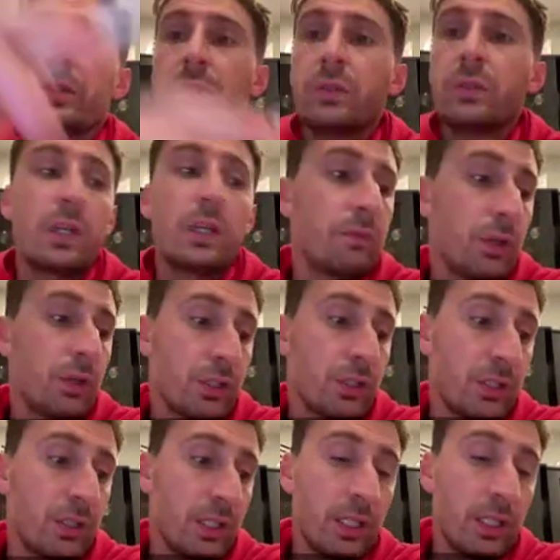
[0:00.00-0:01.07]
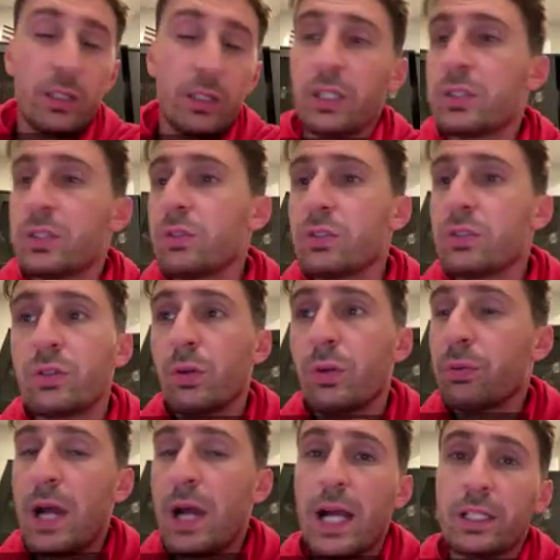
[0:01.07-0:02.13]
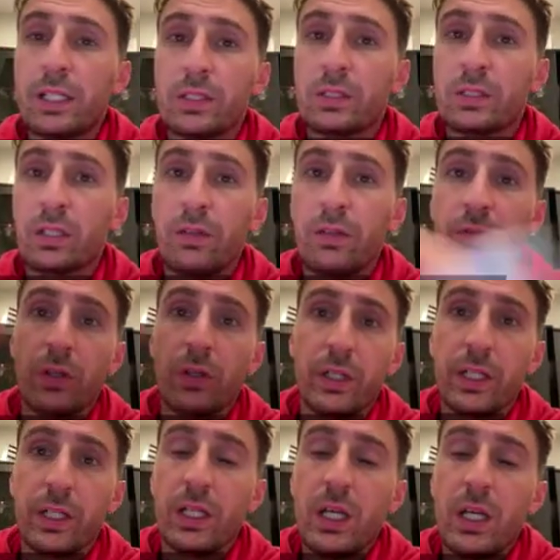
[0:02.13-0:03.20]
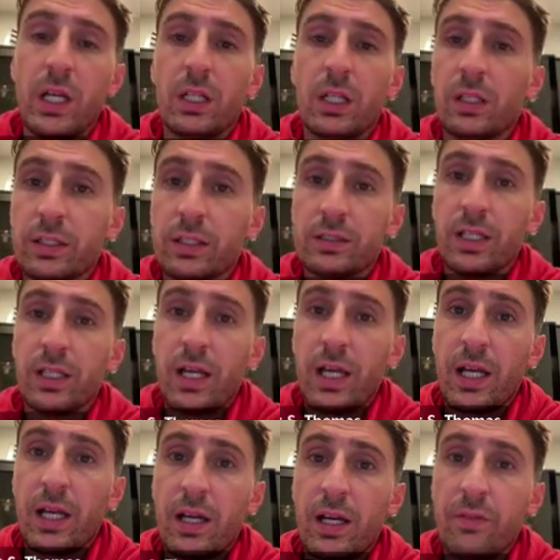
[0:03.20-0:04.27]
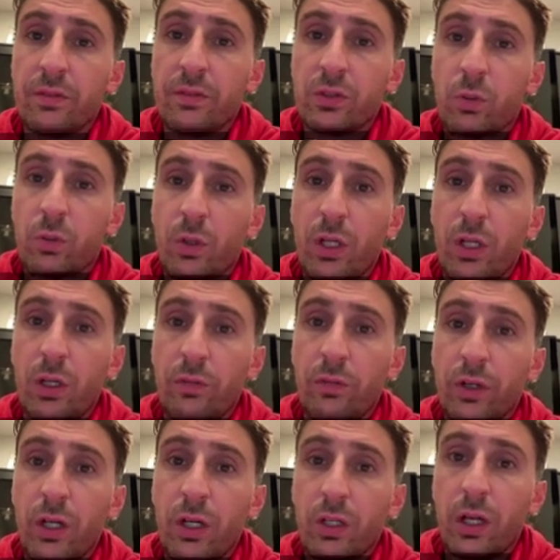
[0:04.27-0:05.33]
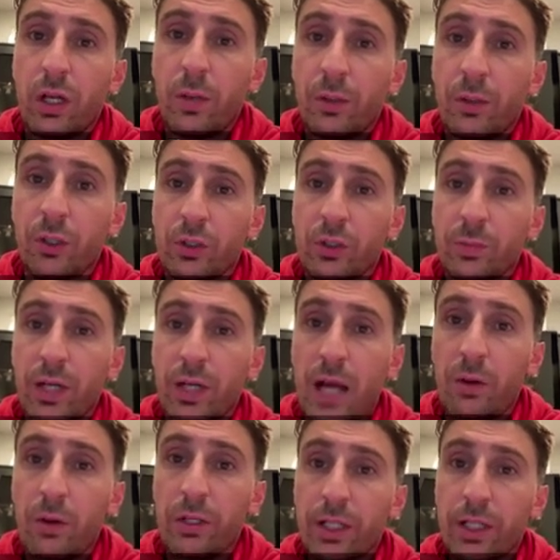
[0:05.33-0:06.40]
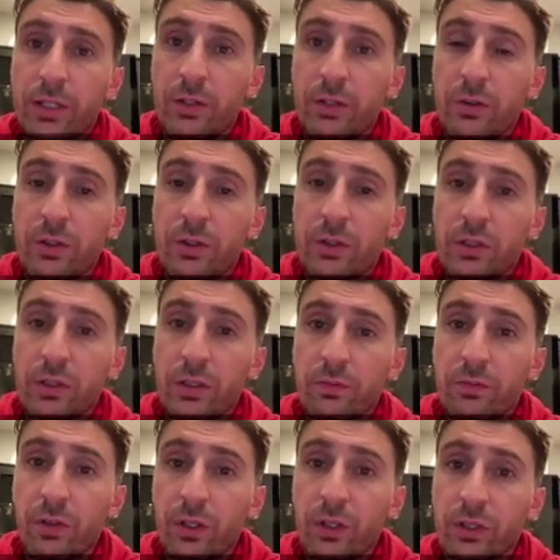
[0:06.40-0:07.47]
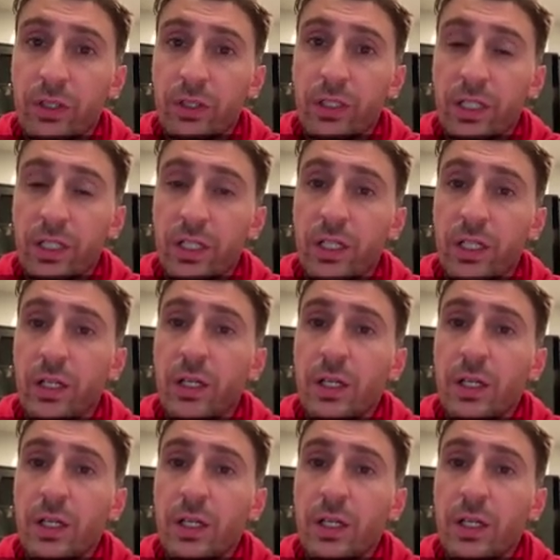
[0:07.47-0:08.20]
conversion thing. Let's just do a practice converting. Let's say I have 12 kilometers per hour. You're going to have to do this conversion here.